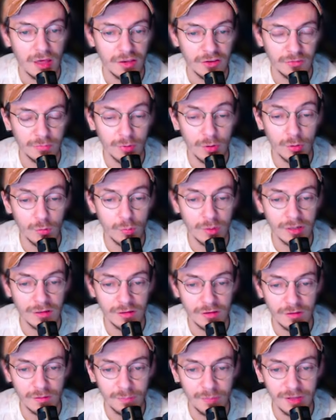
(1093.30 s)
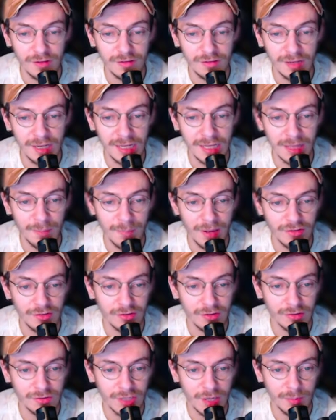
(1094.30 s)
explode when it disappears, dealing a
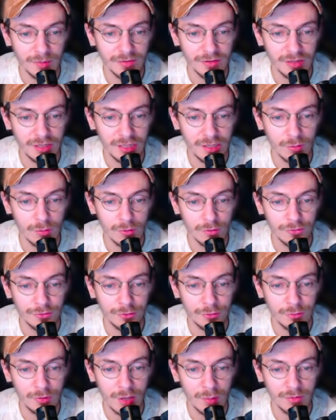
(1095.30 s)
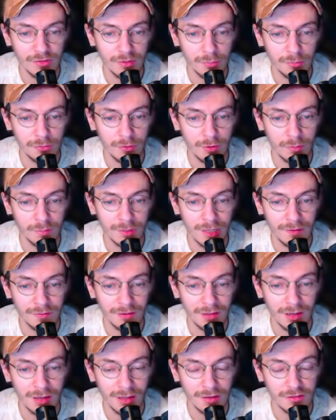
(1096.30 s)
magical damage that equals to damage absorbed
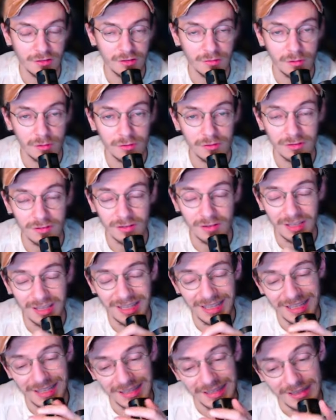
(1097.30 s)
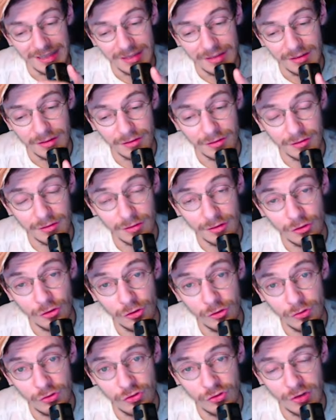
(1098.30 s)
after the last explosion. This is a
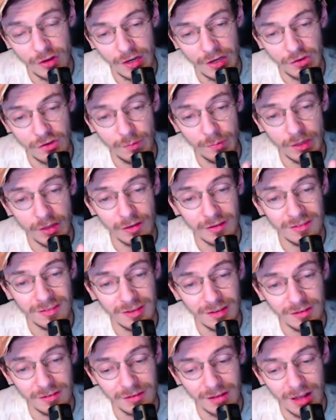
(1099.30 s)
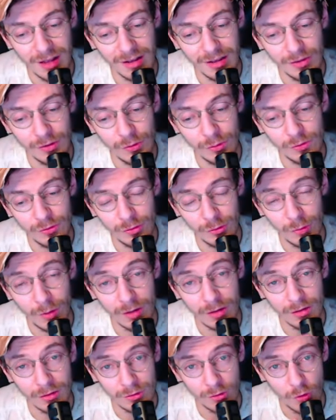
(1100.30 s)
huge change because 6 Naga used to
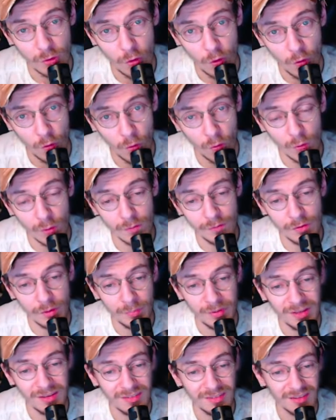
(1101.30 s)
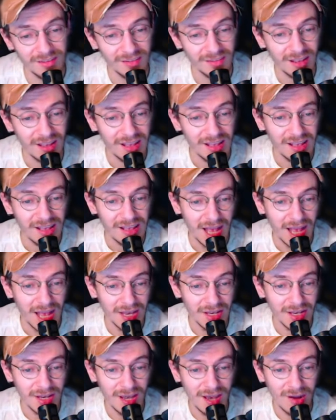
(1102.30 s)
work on all of your pieces,
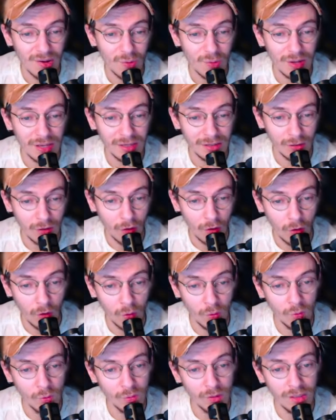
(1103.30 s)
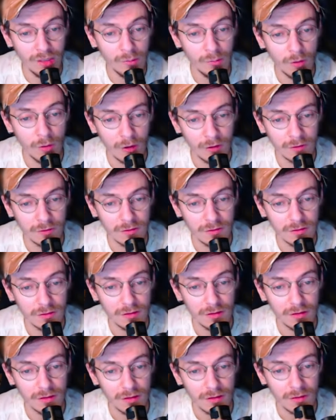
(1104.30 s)
and now it only
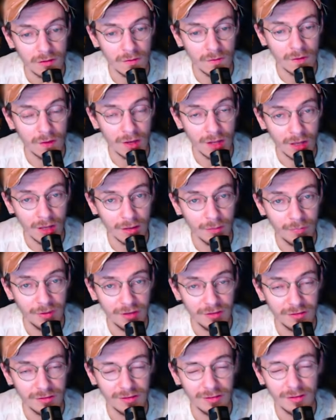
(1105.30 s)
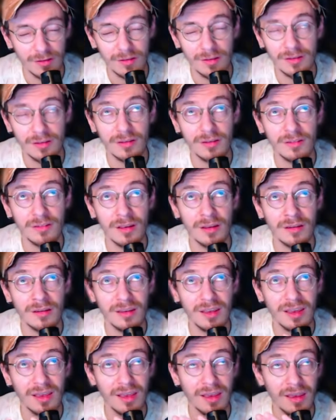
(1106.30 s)
works on the Naga pieces. This is an
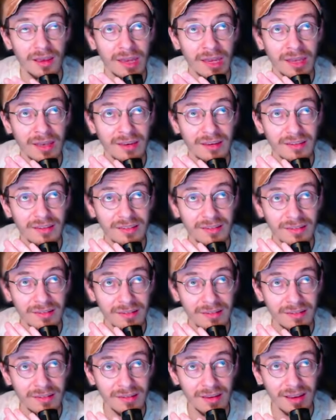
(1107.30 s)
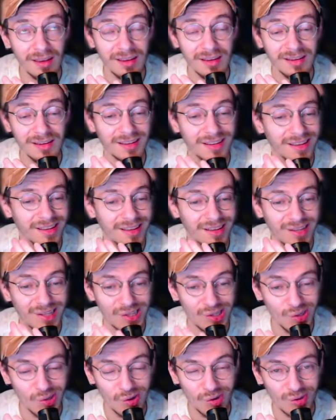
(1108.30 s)
insane
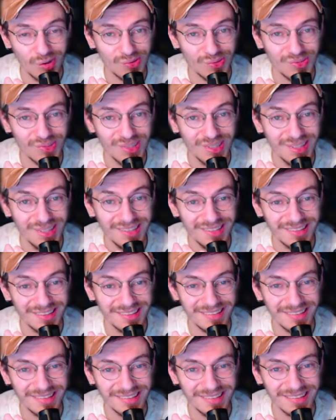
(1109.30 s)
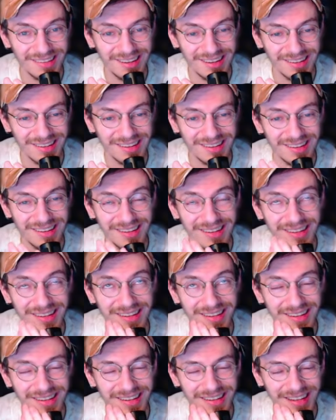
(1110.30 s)
nerf to 6 Naga.
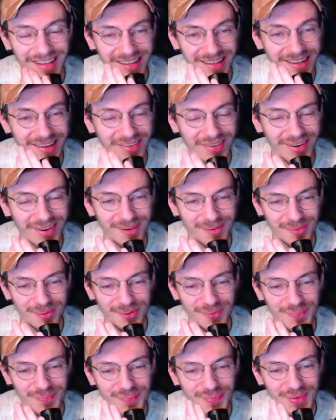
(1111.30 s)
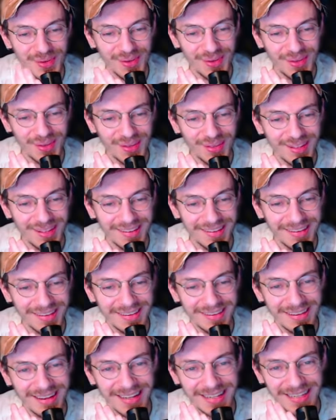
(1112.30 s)
Incredible.
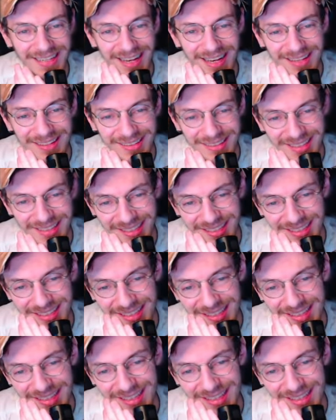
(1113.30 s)
And I think